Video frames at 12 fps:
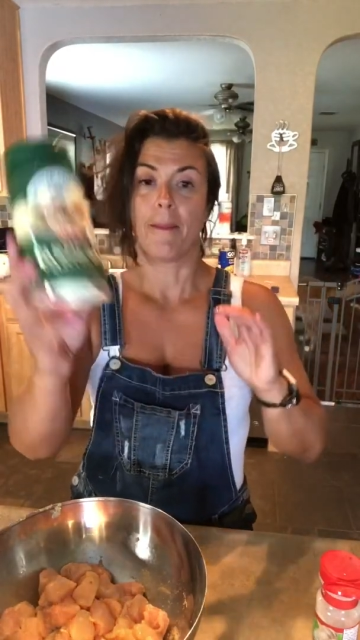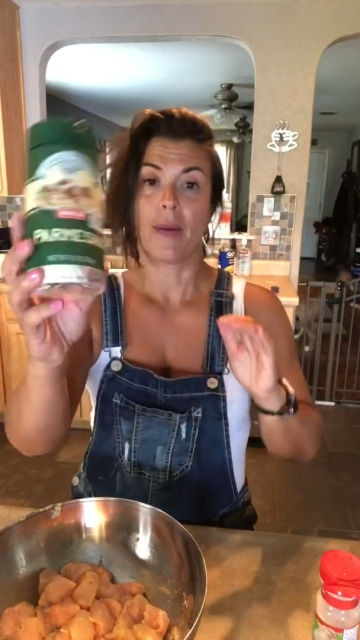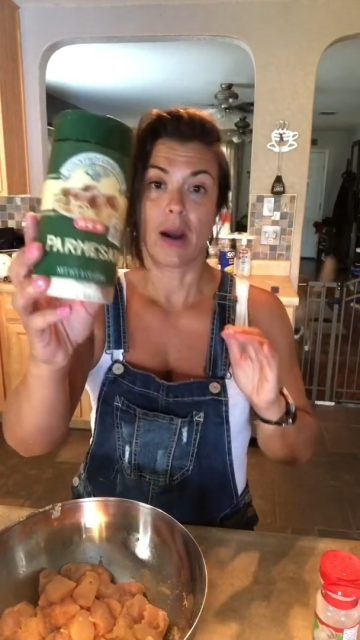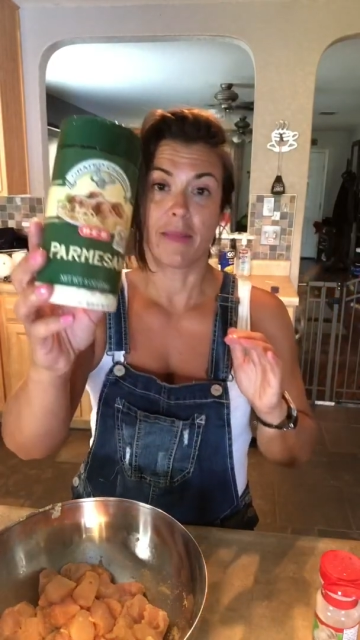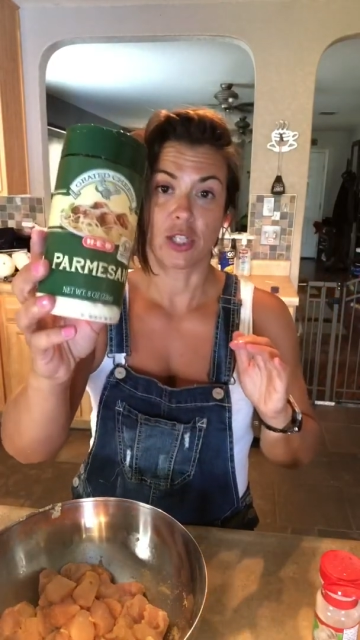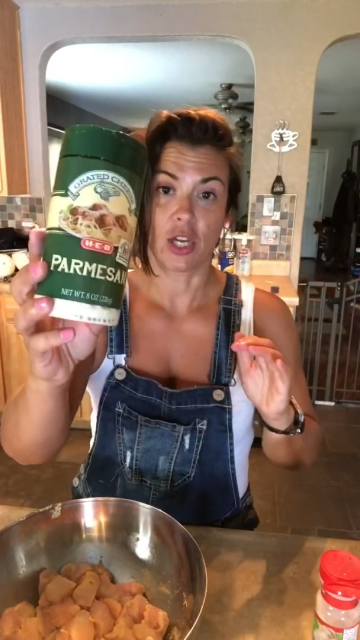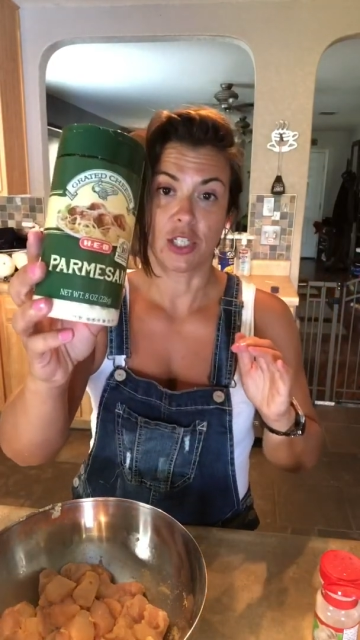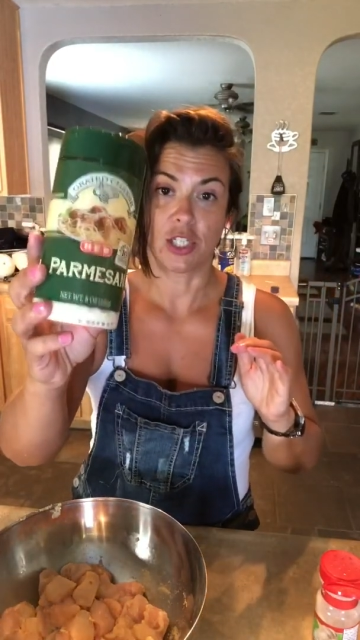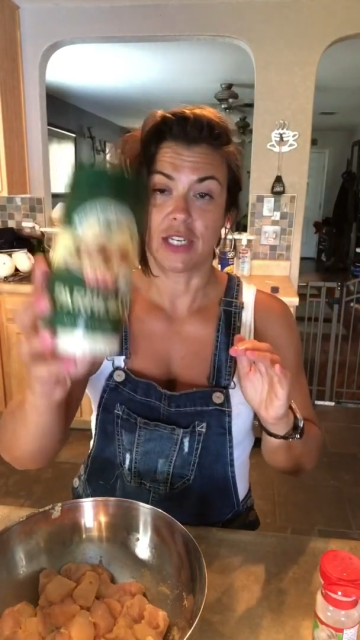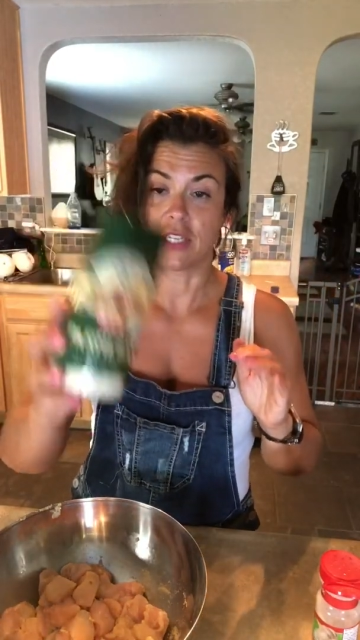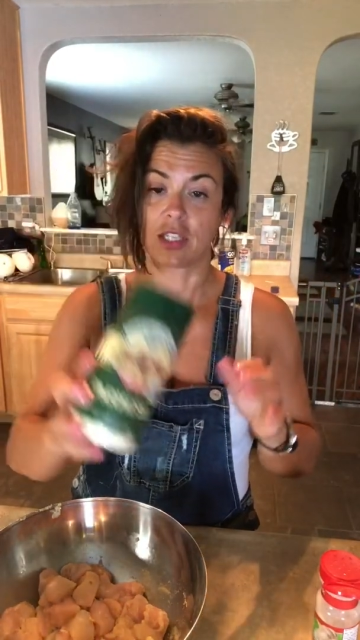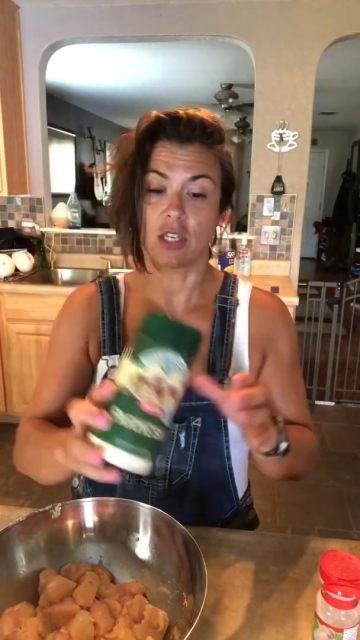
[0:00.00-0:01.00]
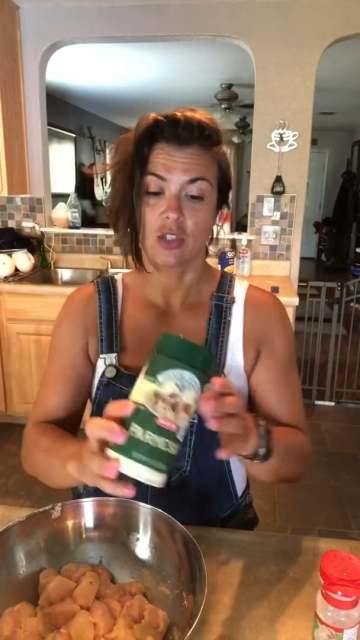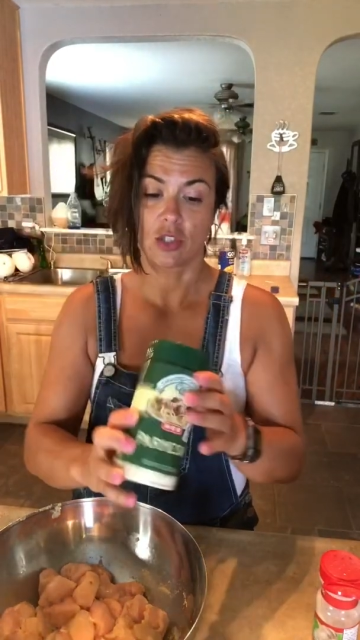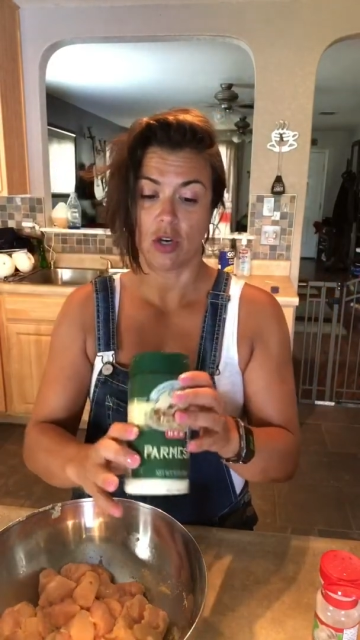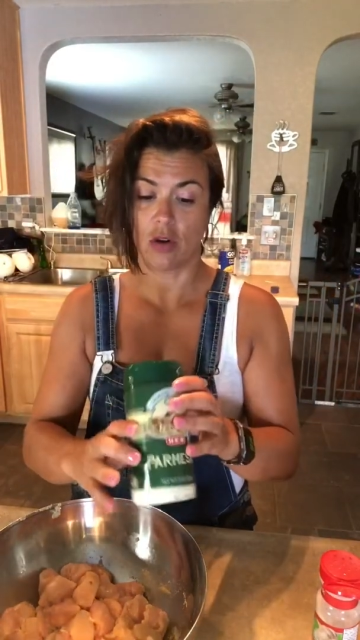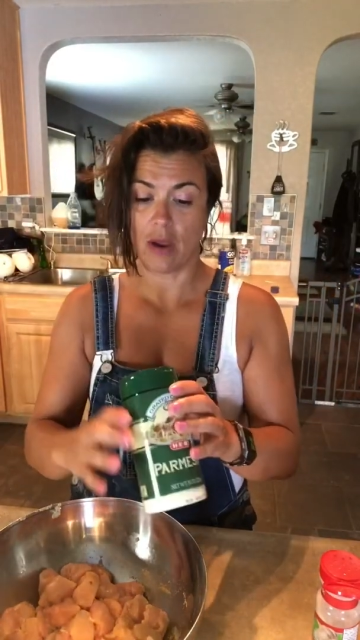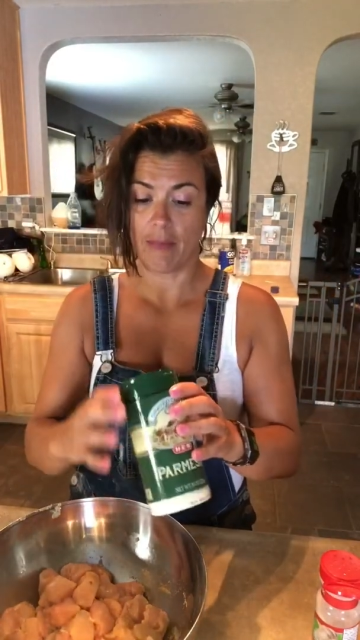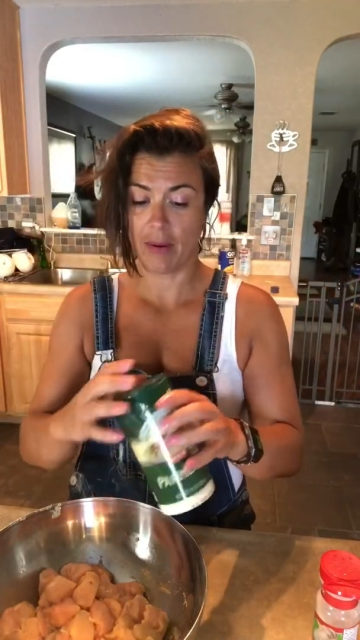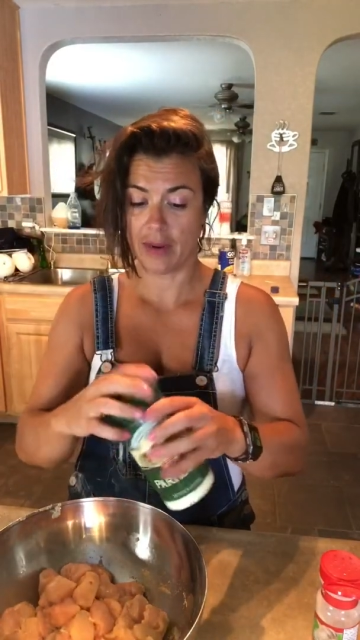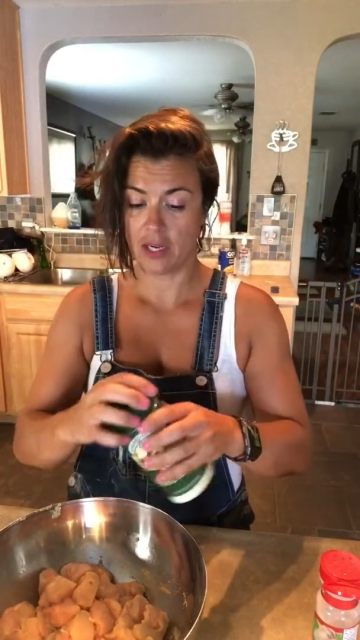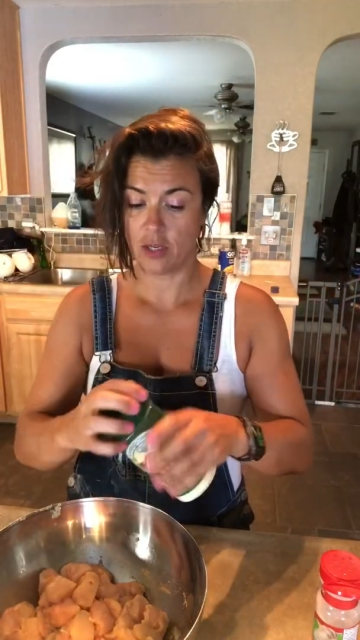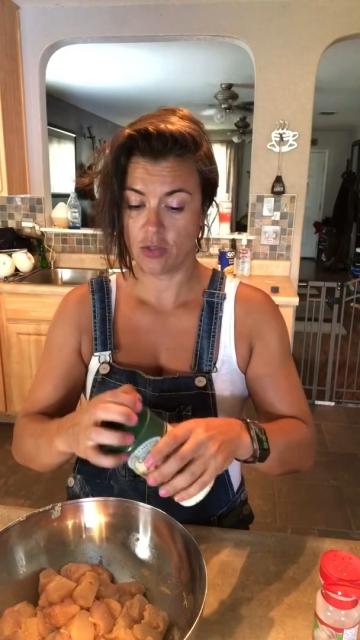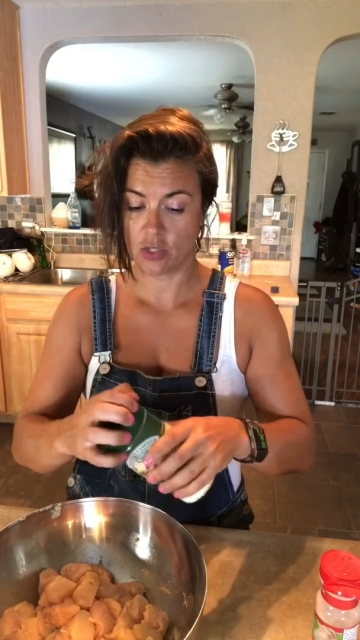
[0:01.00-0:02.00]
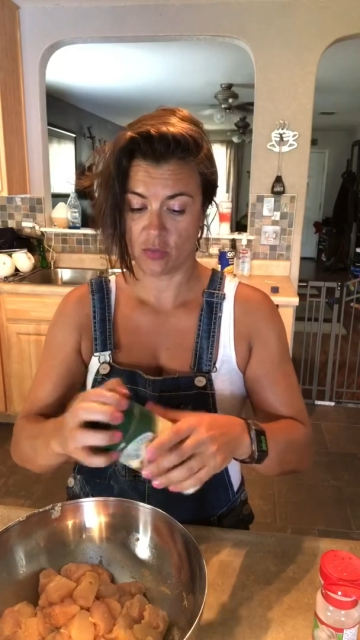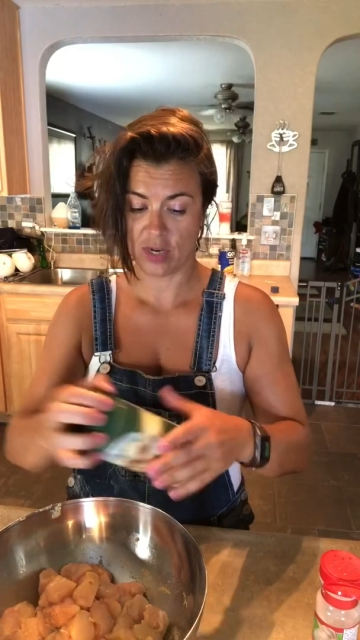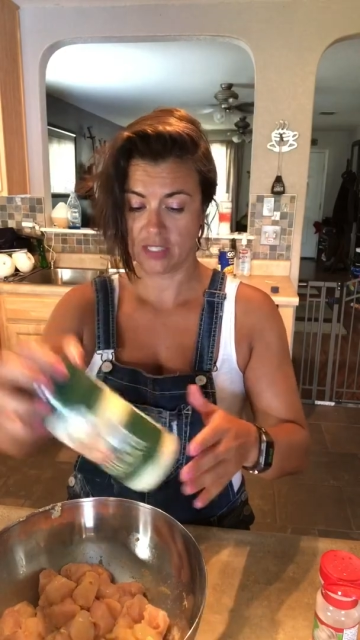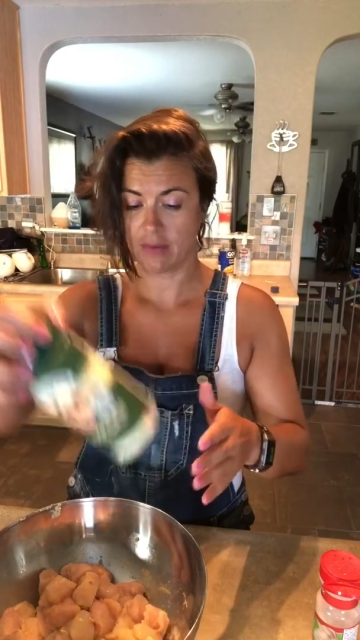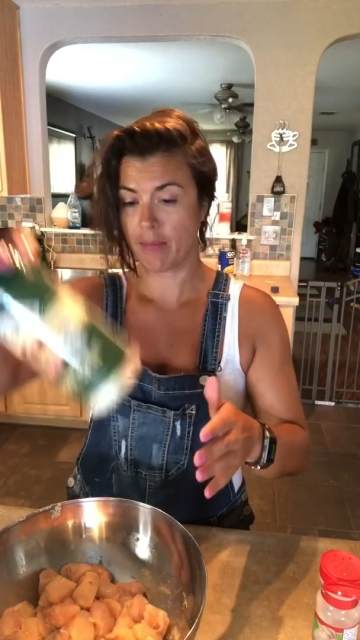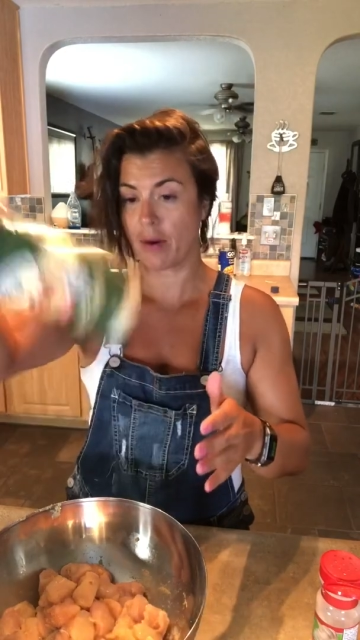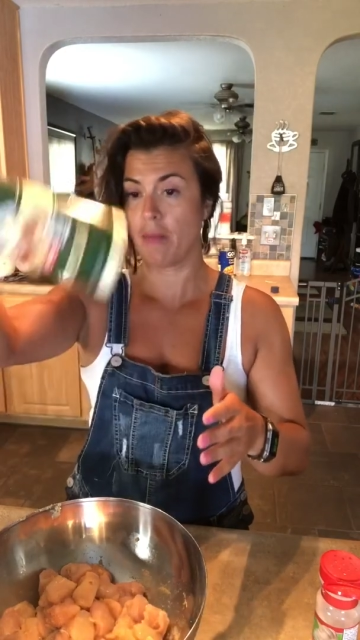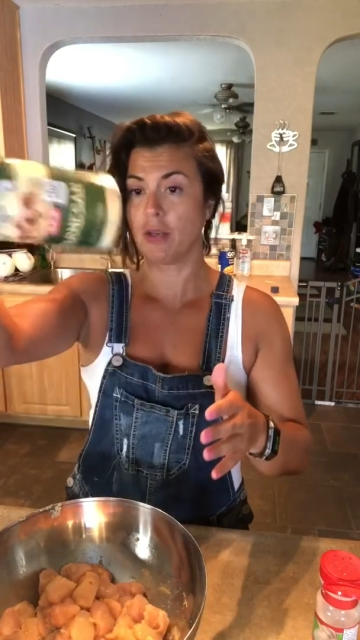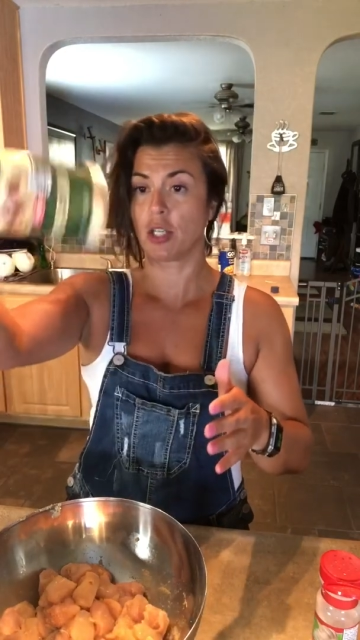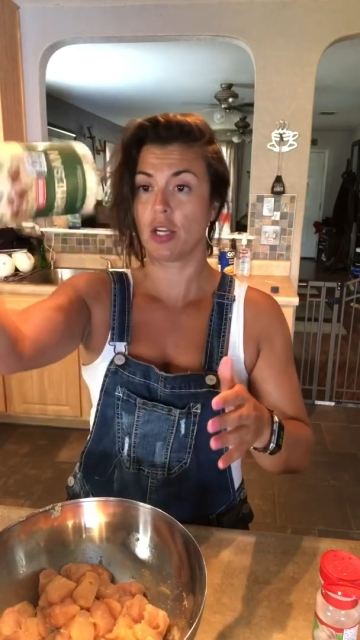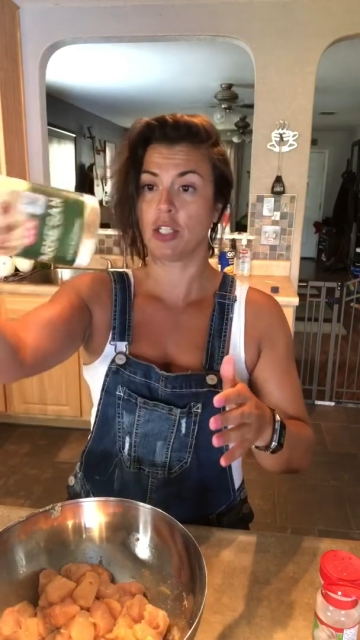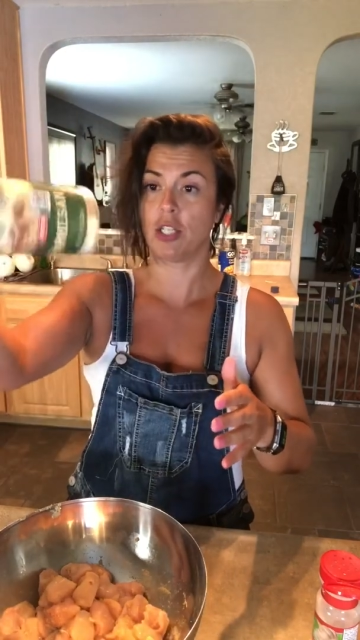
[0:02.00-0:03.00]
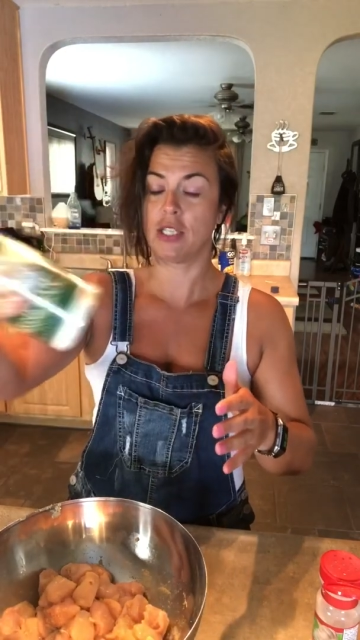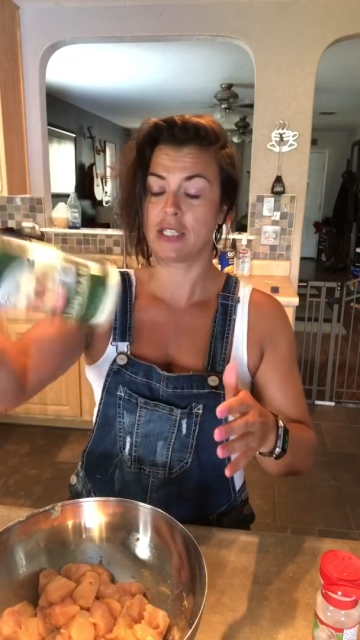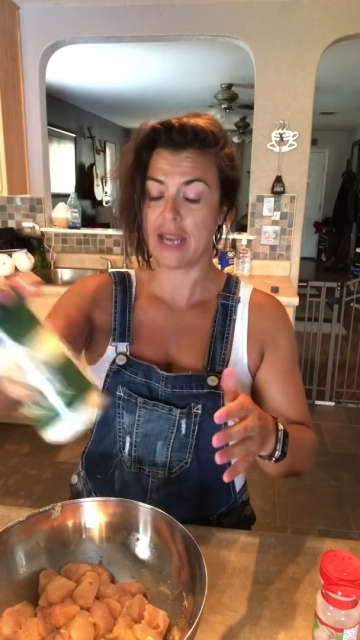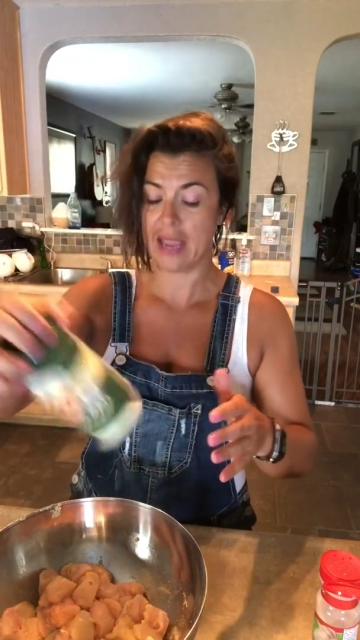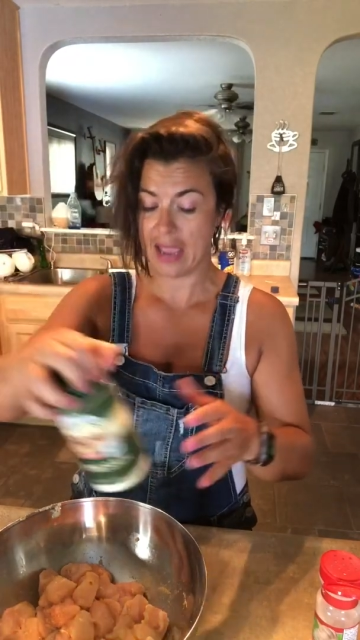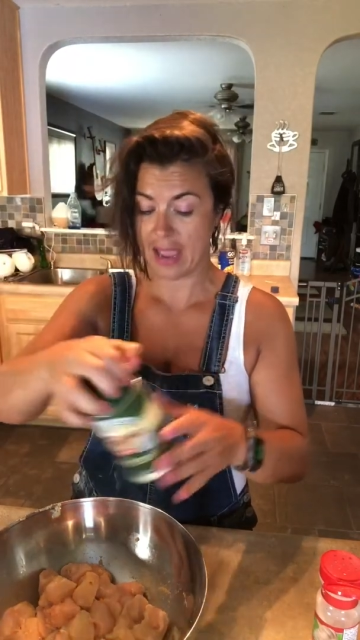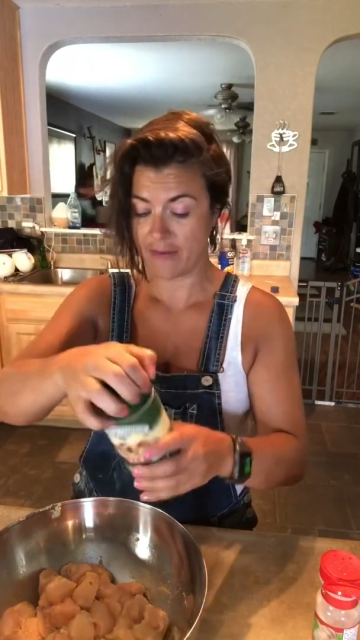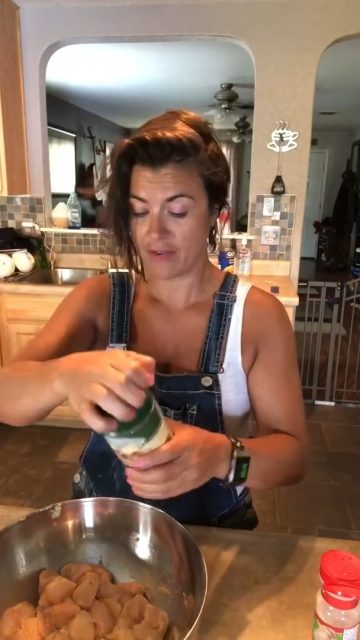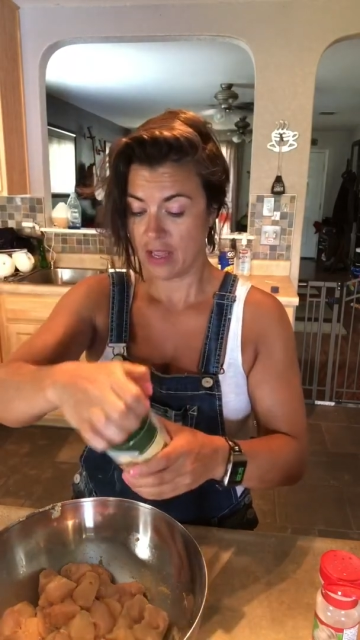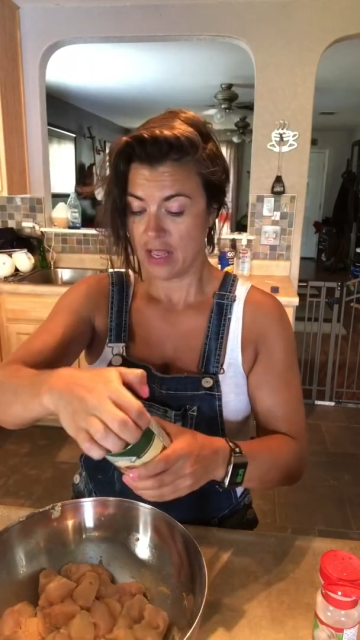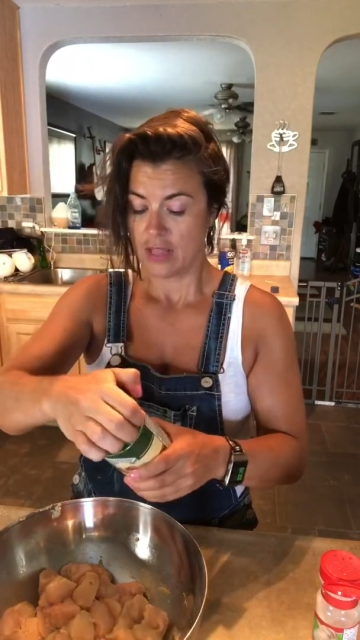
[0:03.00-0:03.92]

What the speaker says: Parmesan cheese. So I'm probably gonna use the rest of my Parmesan cheese that I have.